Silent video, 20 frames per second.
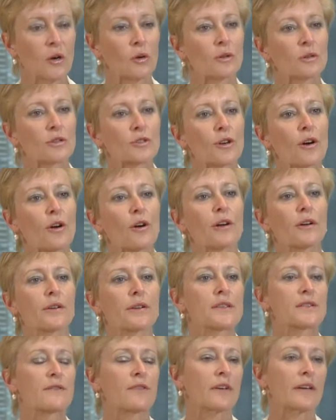Look, Toro
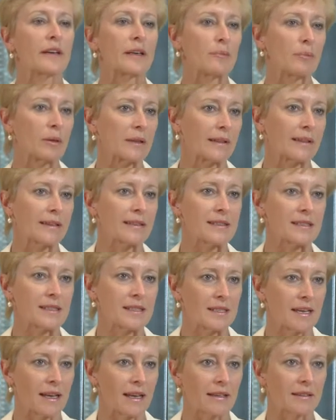is very
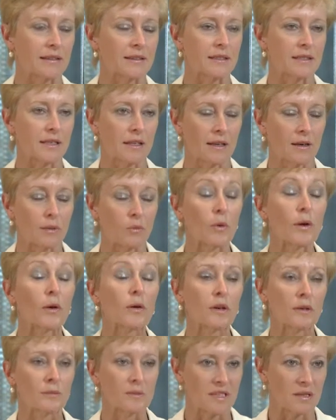pleased and
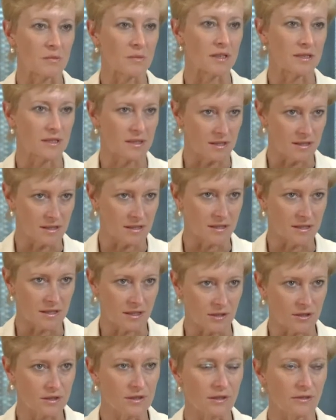welcomes the Minister's
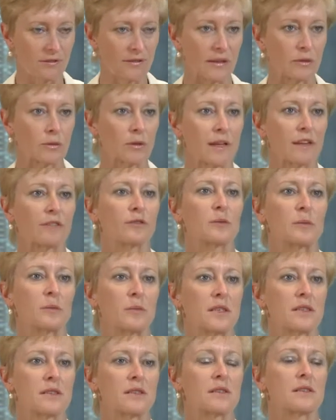decision, the Federal Government
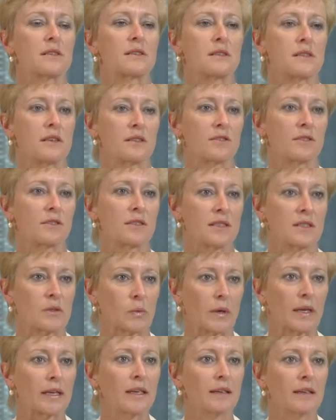Minister's decision this
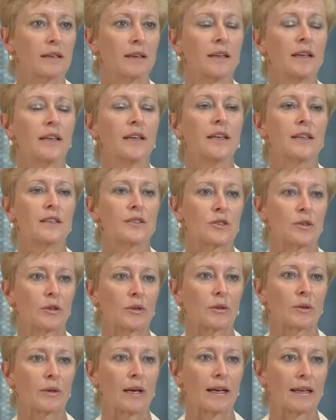week,
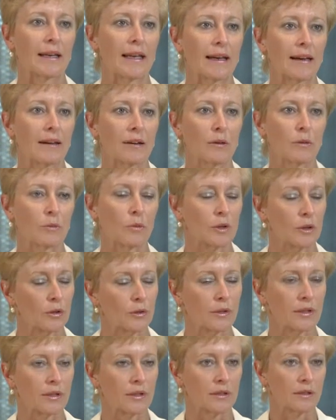to allow
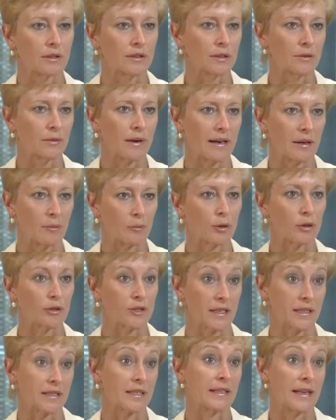Wiluna Uranium
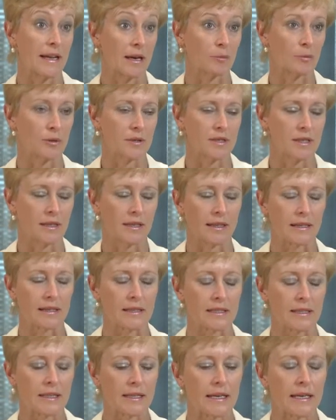Project to now proceed.